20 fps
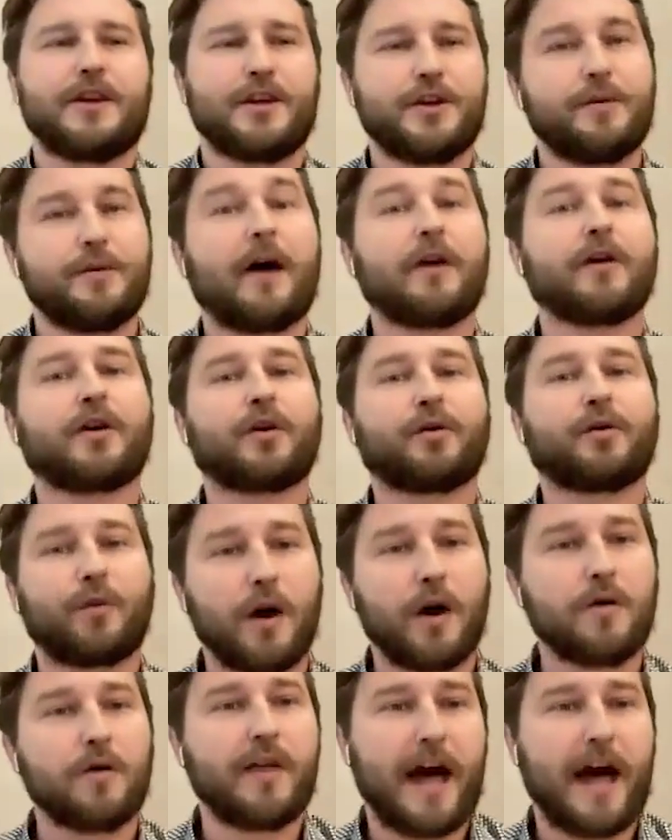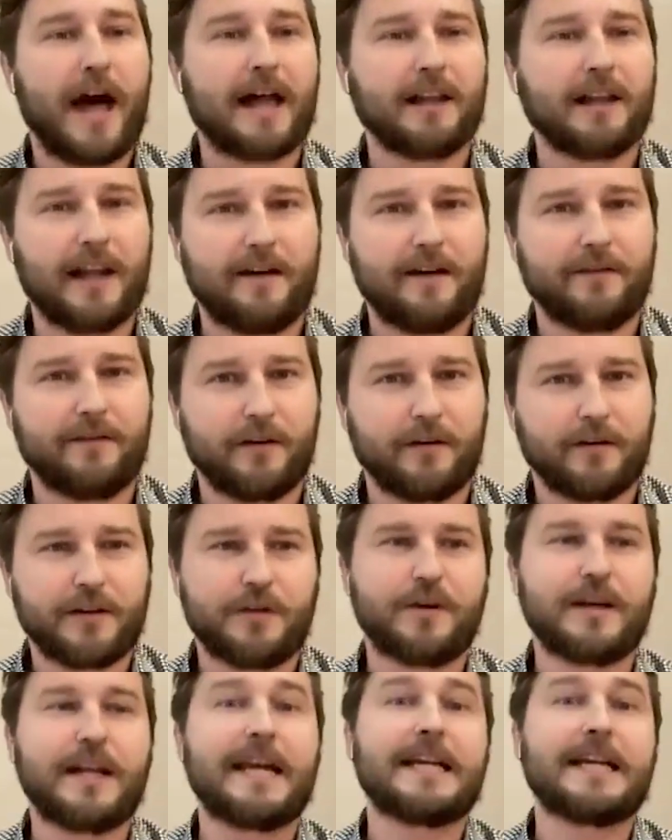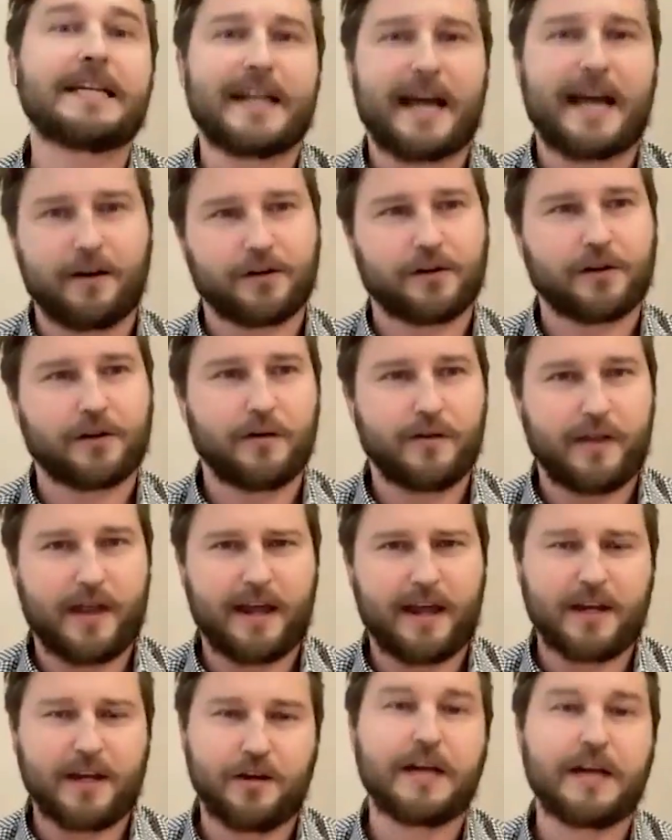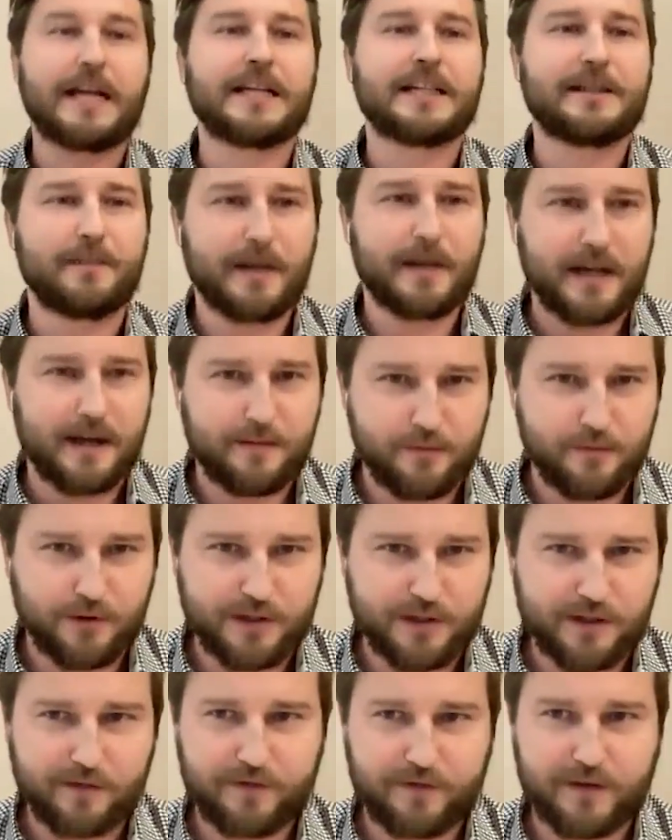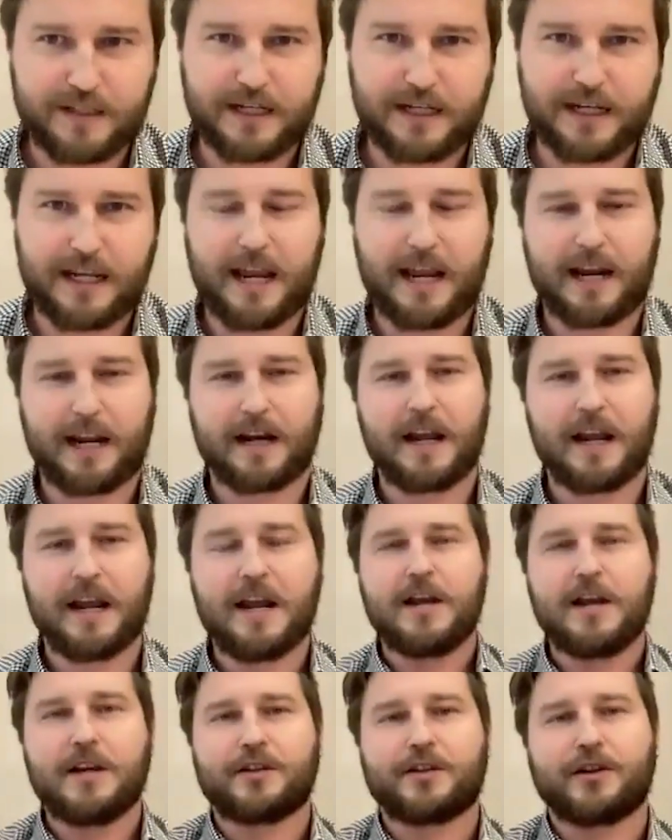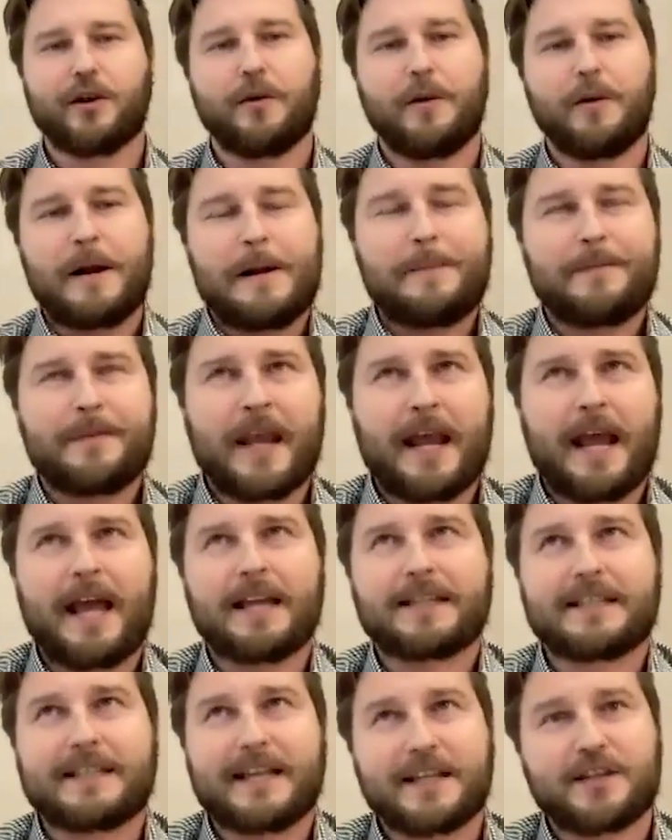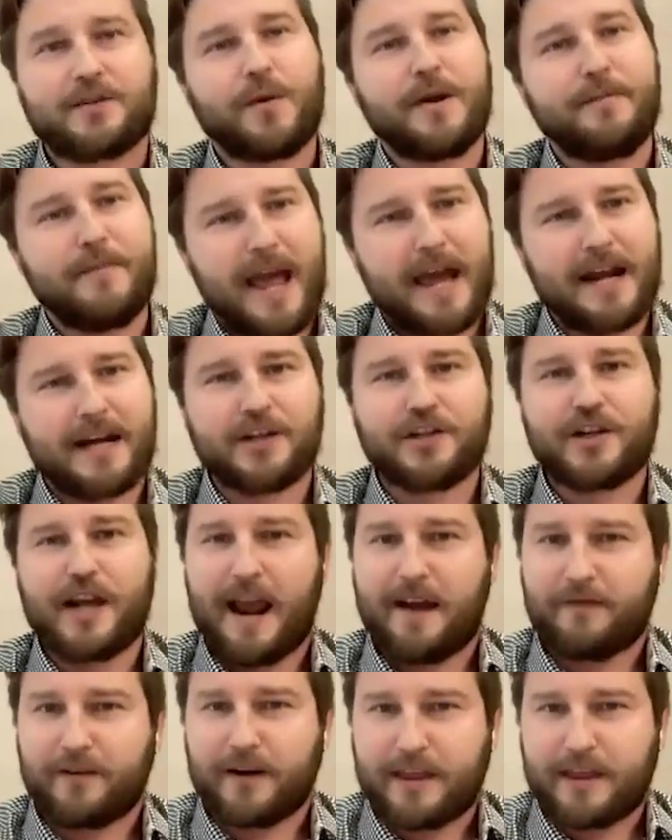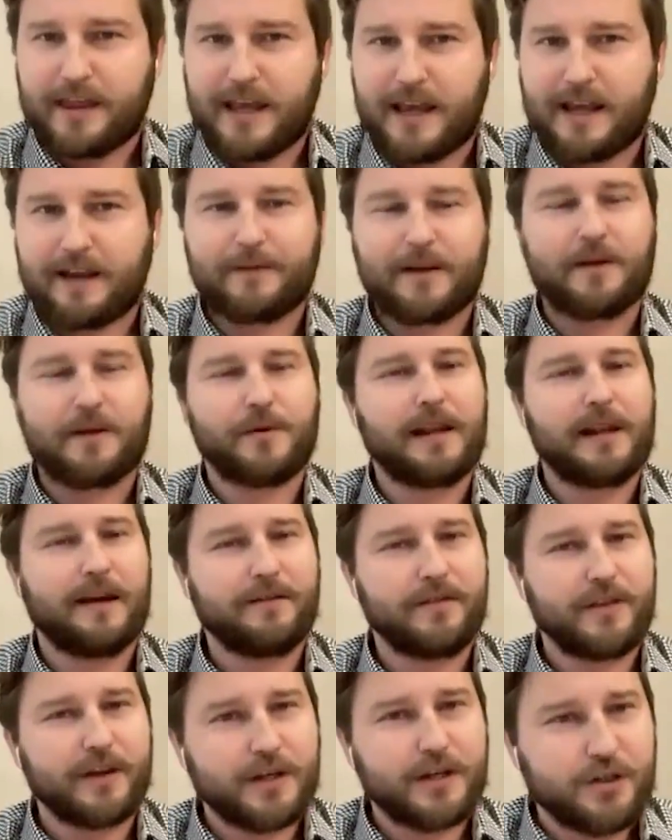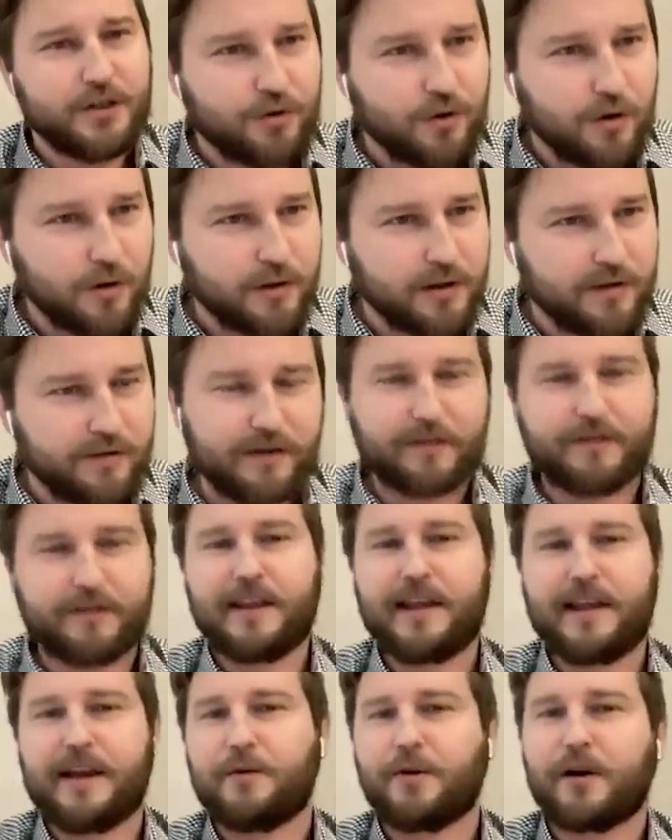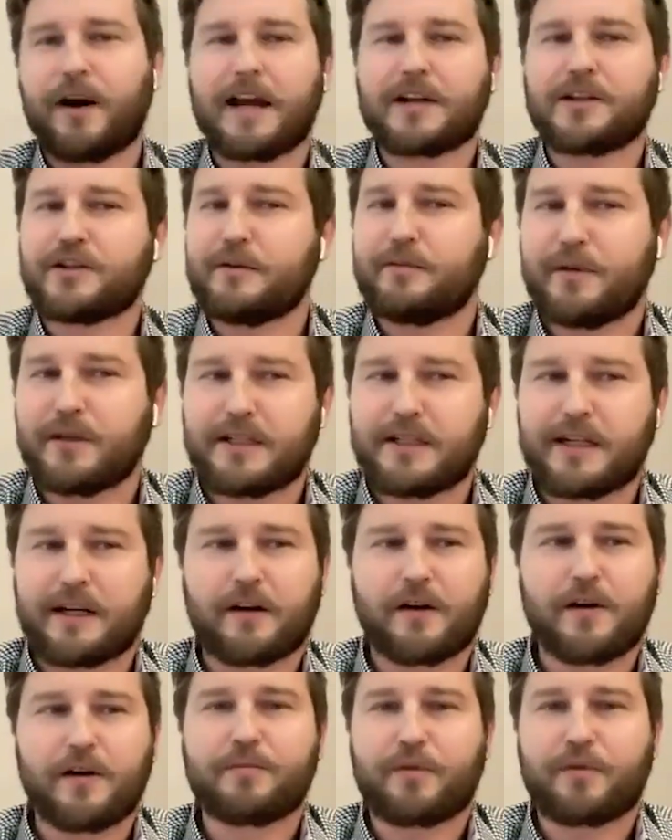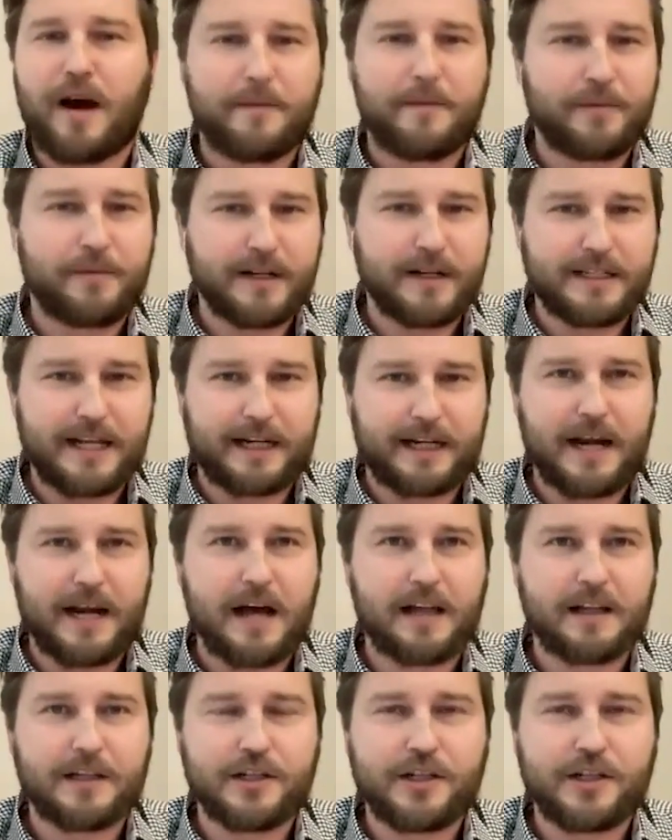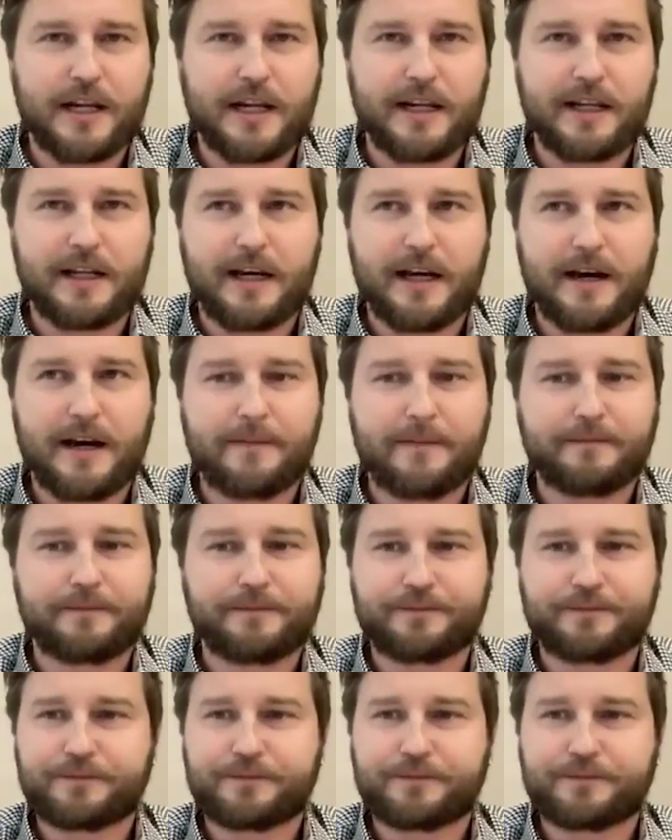you outgrow that level. You need to outgrow that and you need to become more sophisticated. So since we manage everything, we love the control of everything, we're actually building our own property technology um,